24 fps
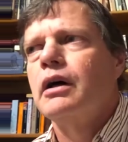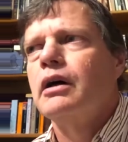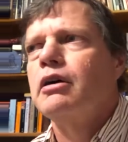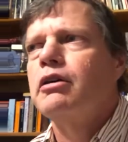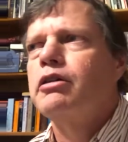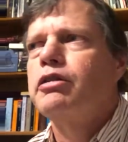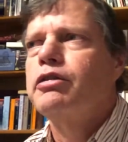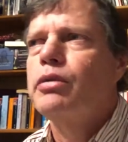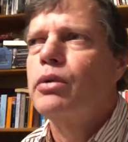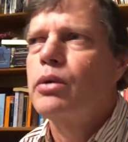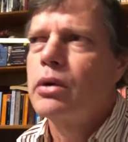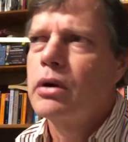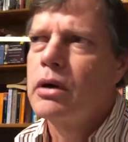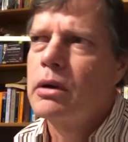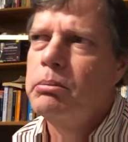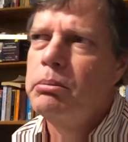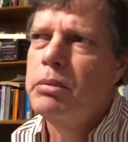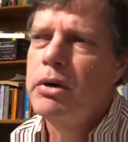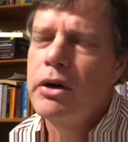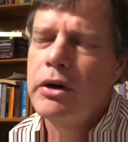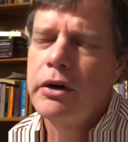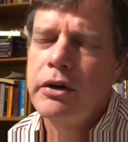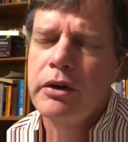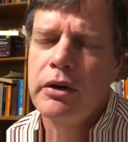For
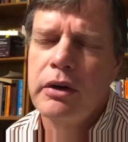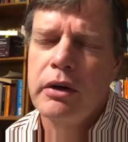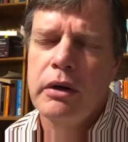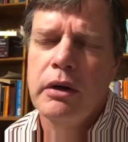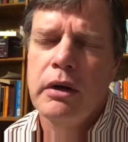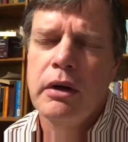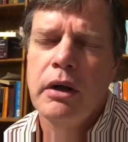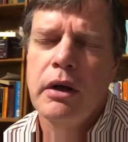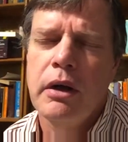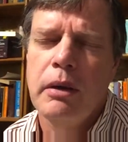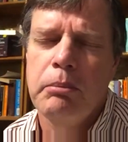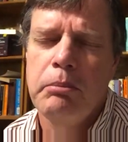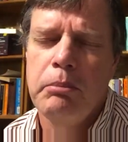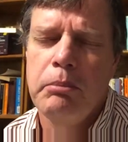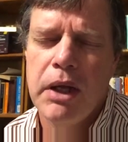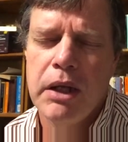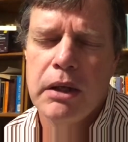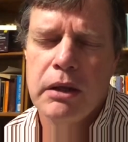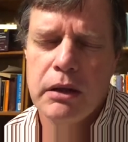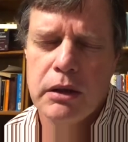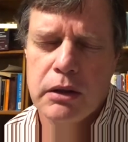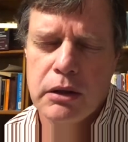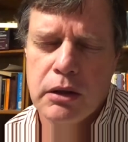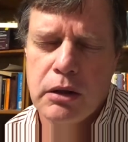Burton,
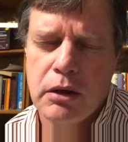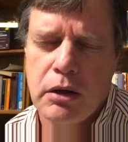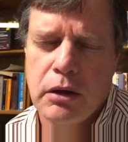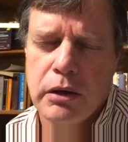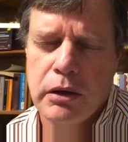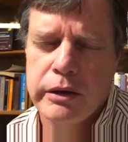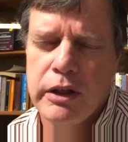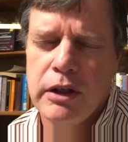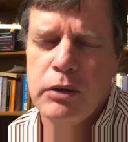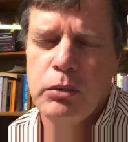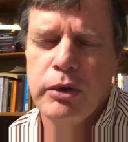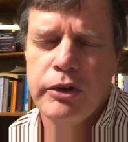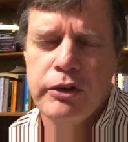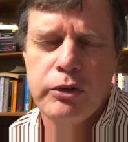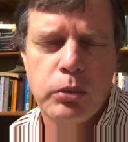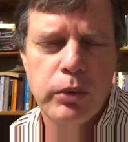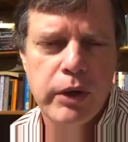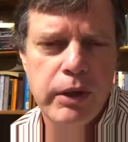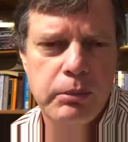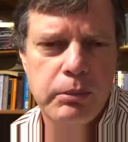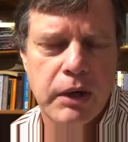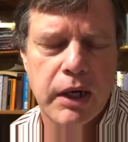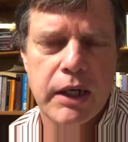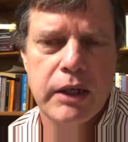melancholy, which
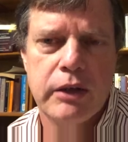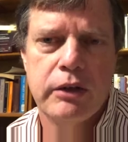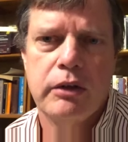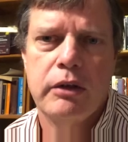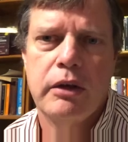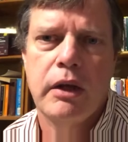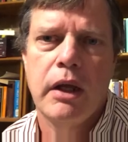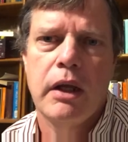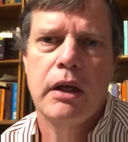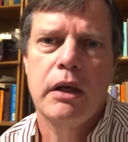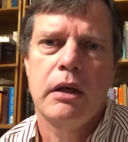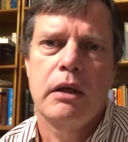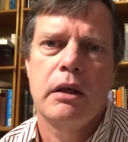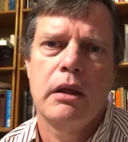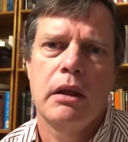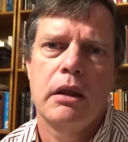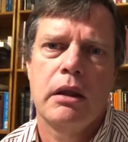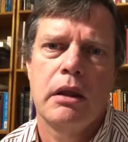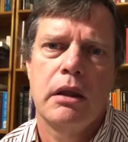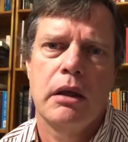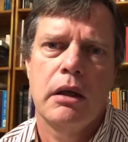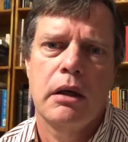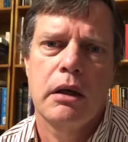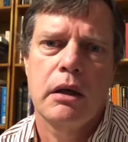we might tend to
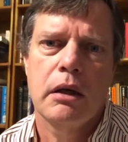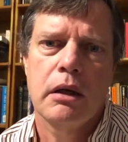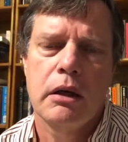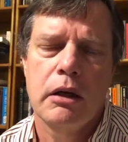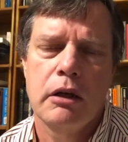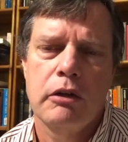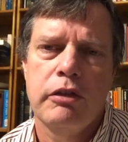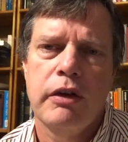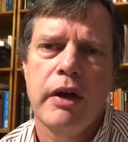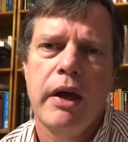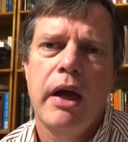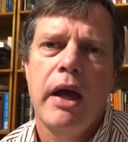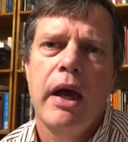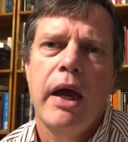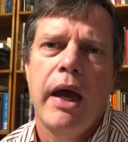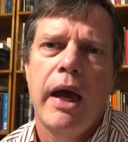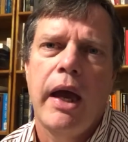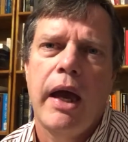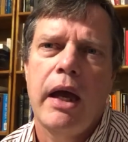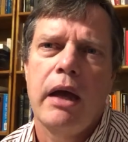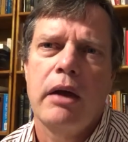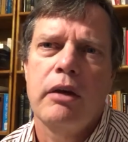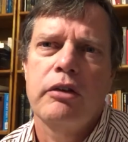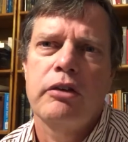think of
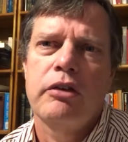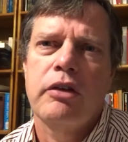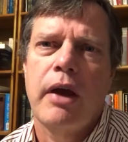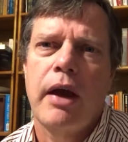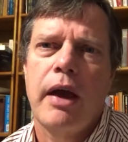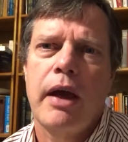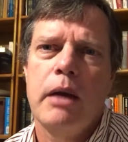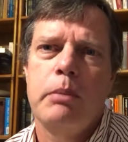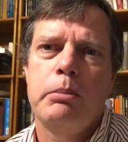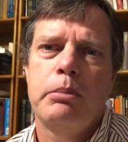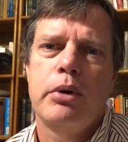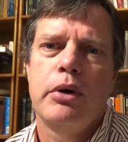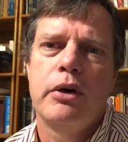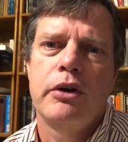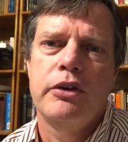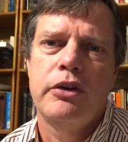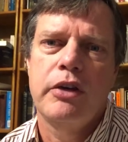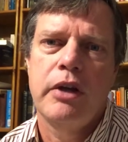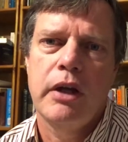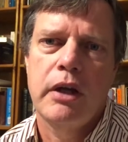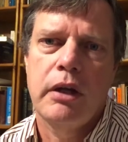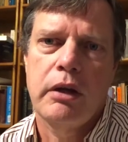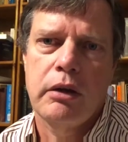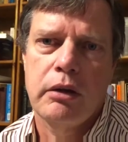as a
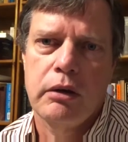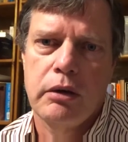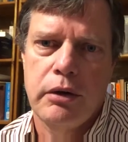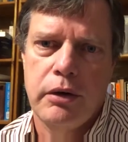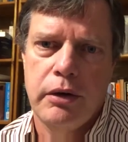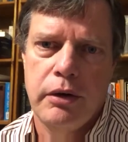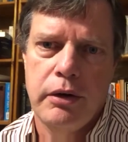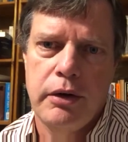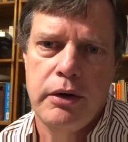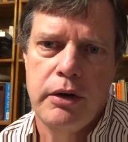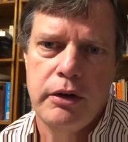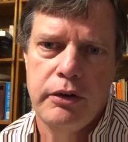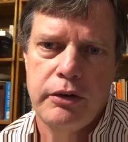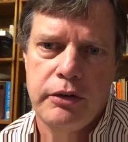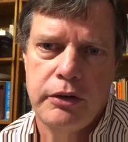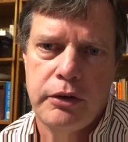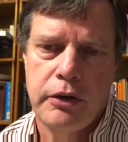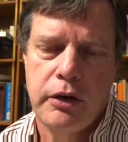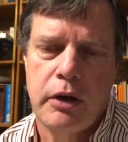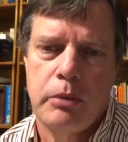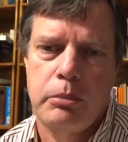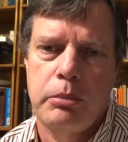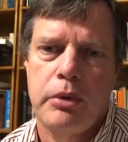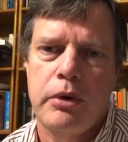particular
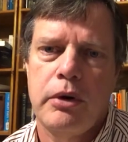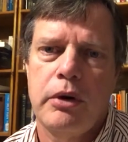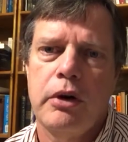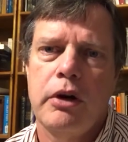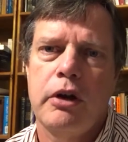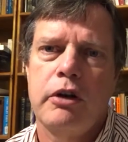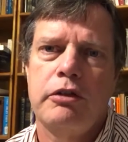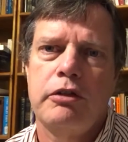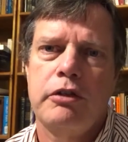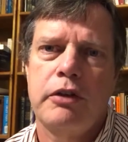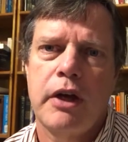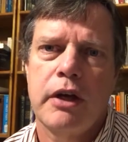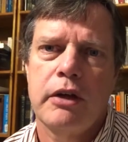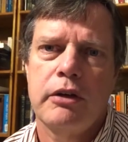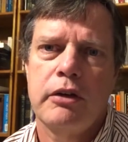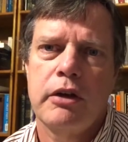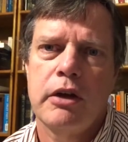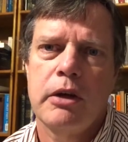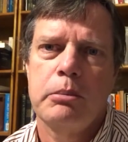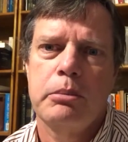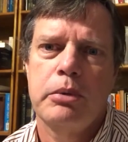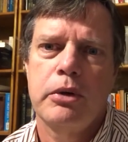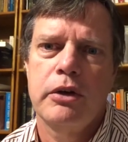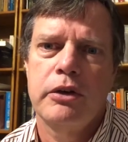distemper
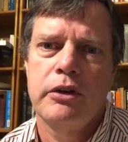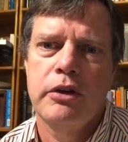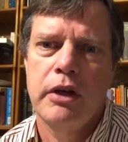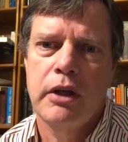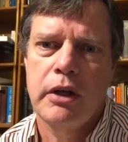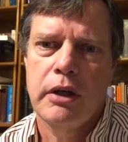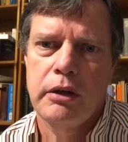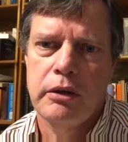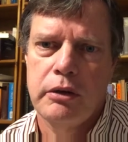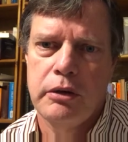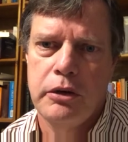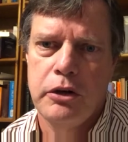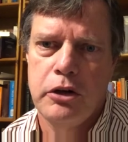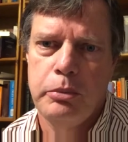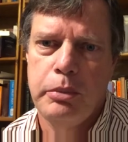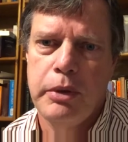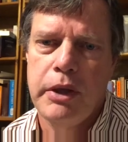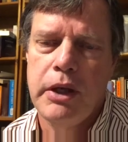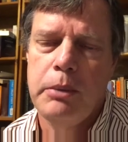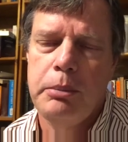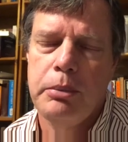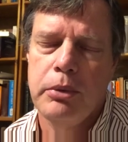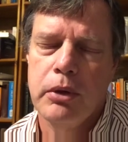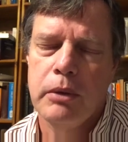affecting particular
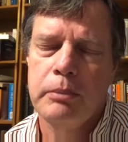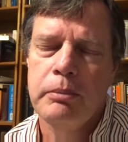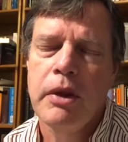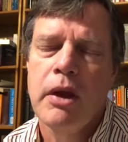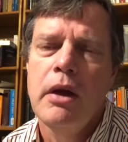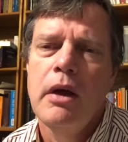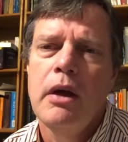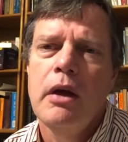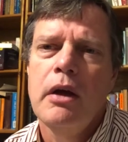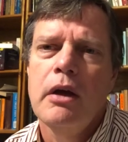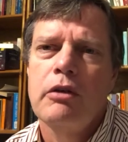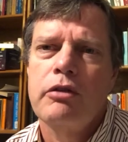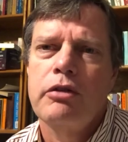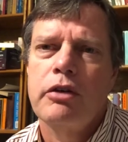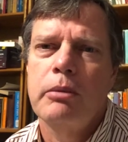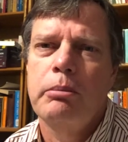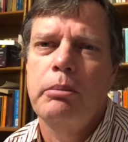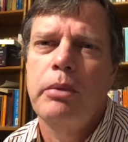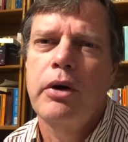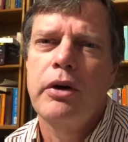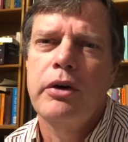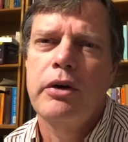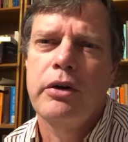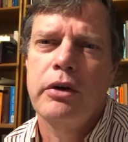people, for
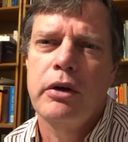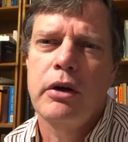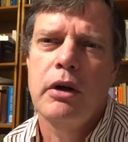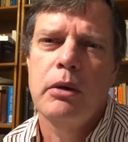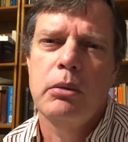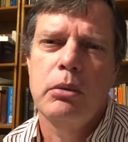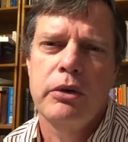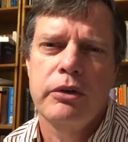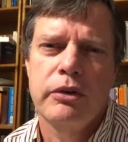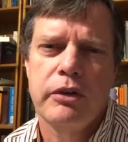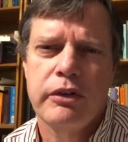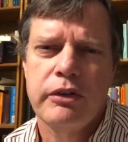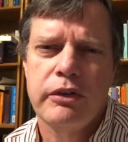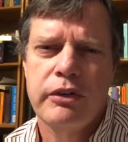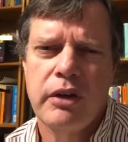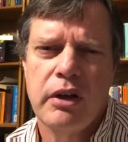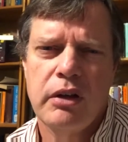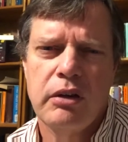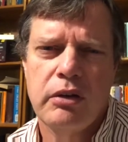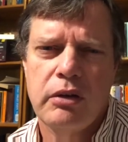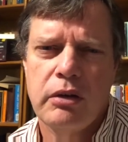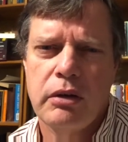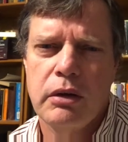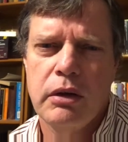Burton it was
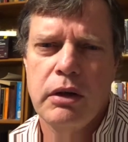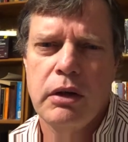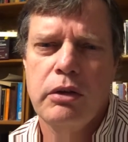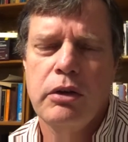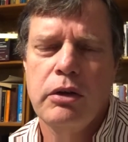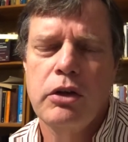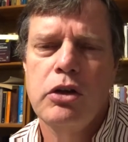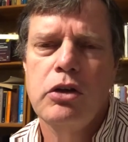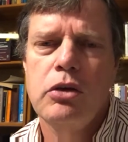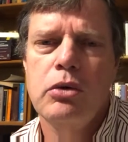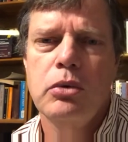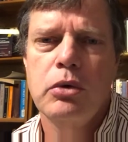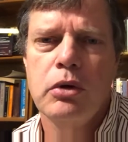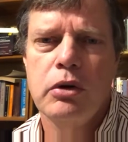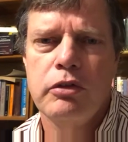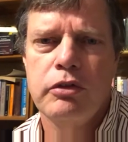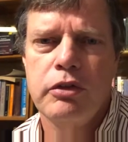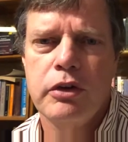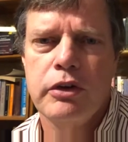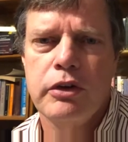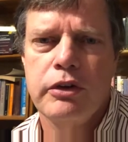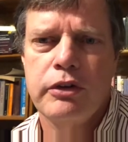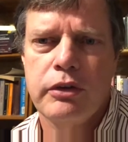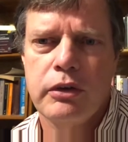essentially the
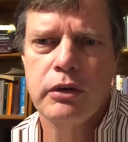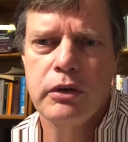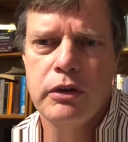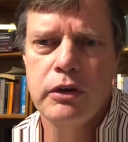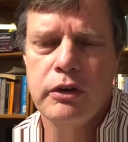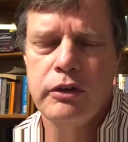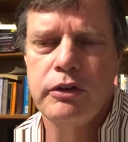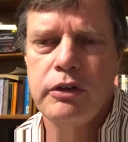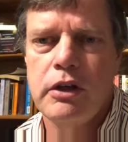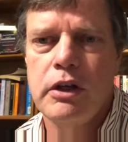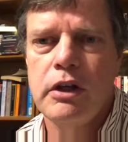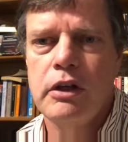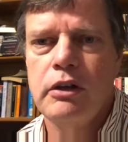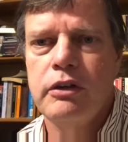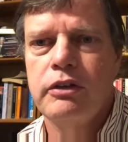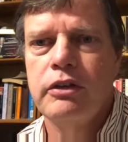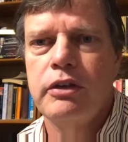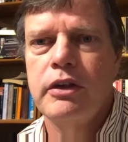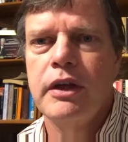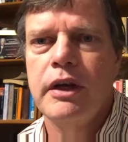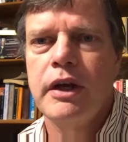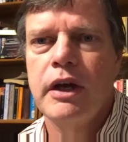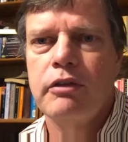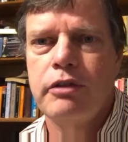universal disease
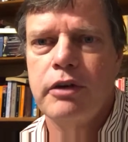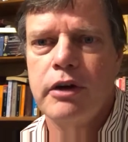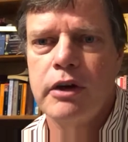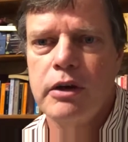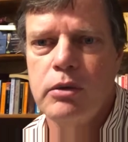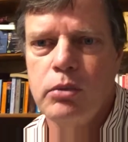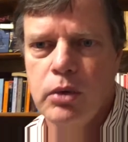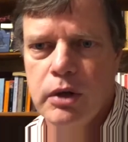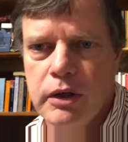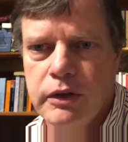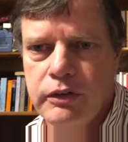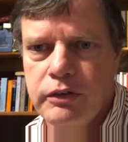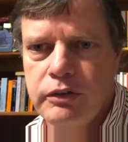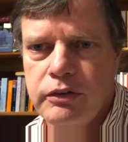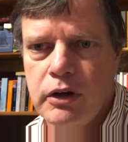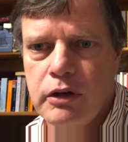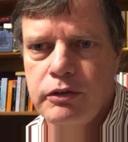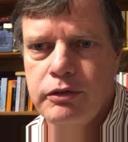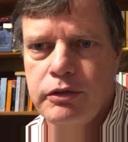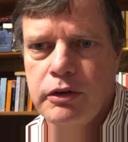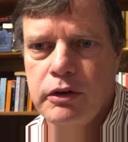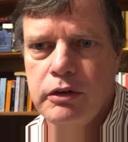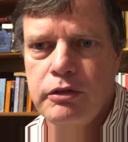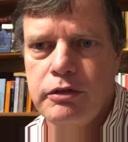that everyone
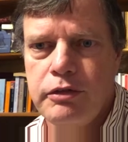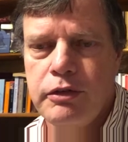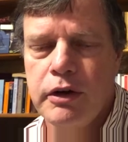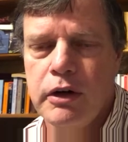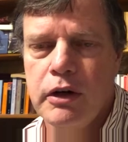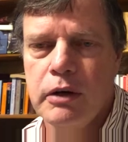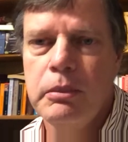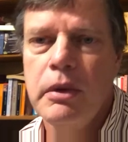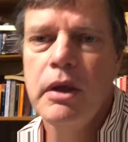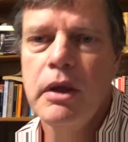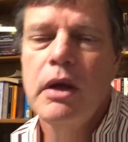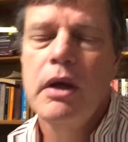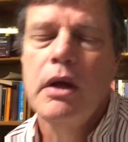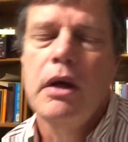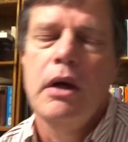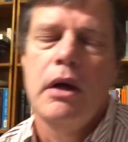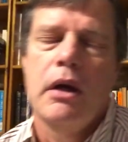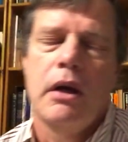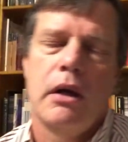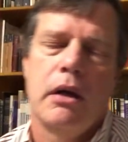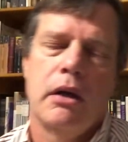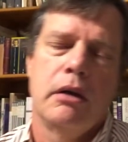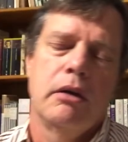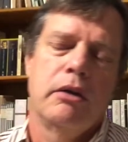suffered from.
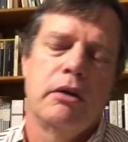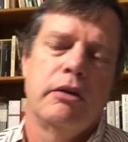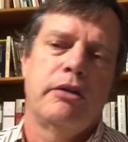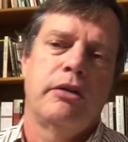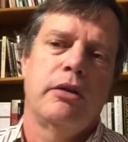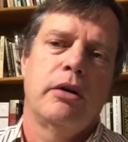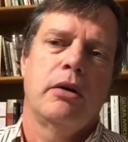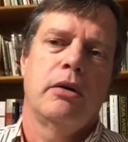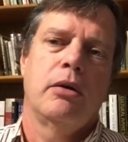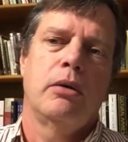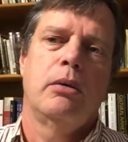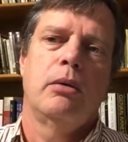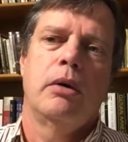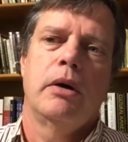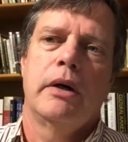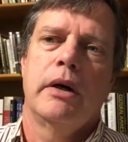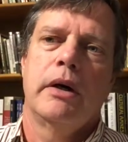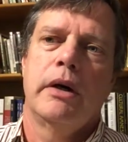And so